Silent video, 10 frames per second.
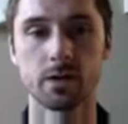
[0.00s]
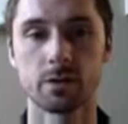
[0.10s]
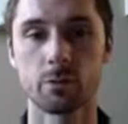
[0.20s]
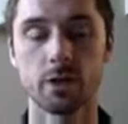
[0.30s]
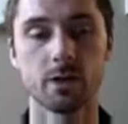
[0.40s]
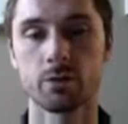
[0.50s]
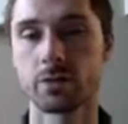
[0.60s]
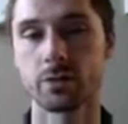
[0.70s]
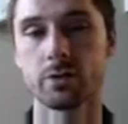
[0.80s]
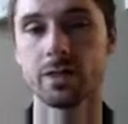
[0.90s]
we know
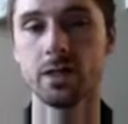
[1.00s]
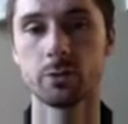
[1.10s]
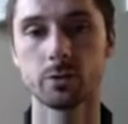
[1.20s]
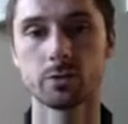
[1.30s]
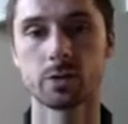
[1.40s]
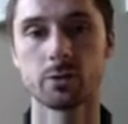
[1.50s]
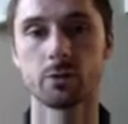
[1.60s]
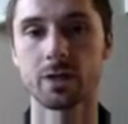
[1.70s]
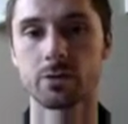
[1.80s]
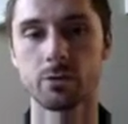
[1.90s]
that they're equal, so
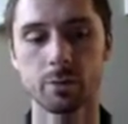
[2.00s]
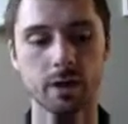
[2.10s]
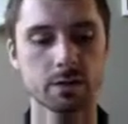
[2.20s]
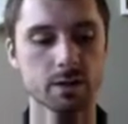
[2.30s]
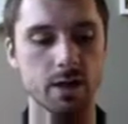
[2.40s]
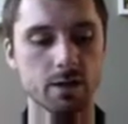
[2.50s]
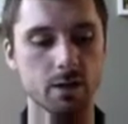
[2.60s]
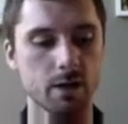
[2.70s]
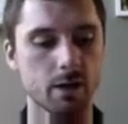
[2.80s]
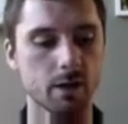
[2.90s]
we can replace that.
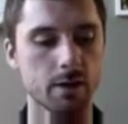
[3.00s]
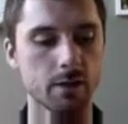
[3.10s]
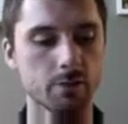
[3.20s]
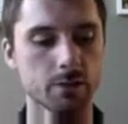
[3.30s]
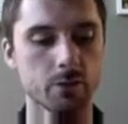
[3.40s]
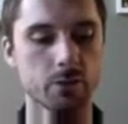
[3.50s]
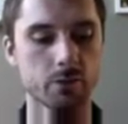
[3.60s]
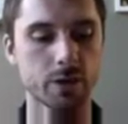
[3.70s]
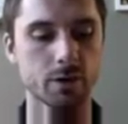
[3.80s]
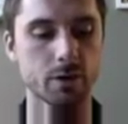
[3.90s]
So
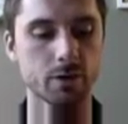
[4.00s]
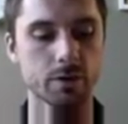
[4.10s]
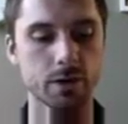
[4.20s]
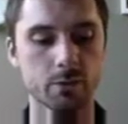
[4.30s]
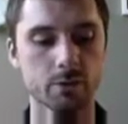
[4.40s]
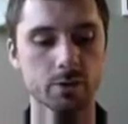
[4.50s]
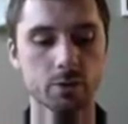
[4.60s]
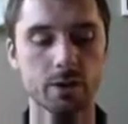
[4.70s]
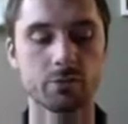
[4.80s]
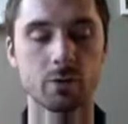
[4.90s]
3R equals
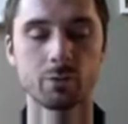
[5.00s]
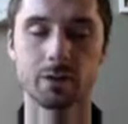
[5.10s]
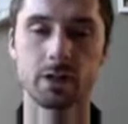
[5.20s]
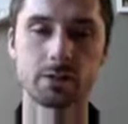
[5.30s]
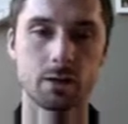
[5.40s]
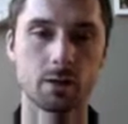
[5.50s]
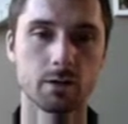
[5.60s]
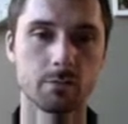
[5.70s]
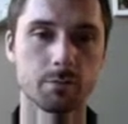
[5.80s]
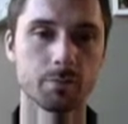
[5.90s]
24 plus R.